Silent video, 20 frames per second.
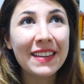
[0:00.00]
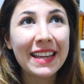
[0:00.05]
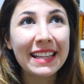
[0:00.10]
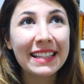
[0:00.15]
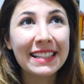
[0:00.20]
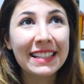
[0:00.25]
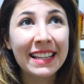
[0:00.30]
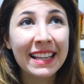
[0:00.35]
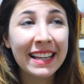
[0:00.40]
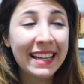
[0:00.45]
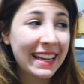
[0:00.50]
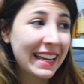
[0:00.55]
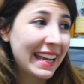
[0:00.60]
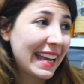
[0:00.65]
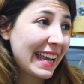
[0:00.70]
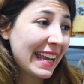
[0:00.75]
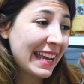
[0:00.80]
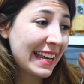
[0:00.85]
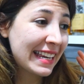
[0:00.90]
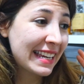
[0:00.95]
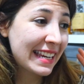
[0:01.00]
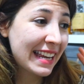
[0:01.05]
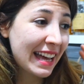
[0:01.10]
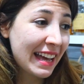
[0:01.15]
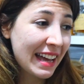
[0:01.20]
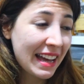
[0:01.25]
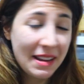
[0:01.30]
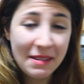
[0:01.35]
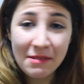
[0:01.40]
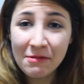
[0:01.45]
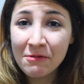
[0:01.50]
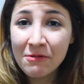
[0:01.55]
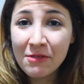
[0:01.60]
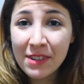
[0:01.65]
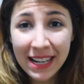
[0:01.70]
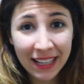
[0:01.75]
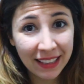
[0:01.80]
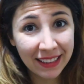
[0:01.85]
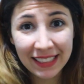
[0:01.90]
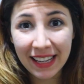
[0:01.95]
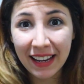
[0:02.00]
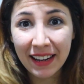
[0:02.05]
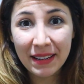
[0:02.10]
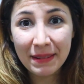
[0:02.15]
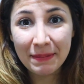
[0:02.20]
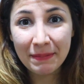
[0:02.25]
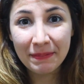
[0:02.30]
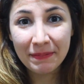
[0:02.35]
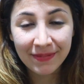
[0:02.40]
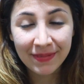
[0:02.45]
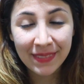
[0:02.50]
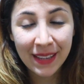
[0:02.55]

it in real time.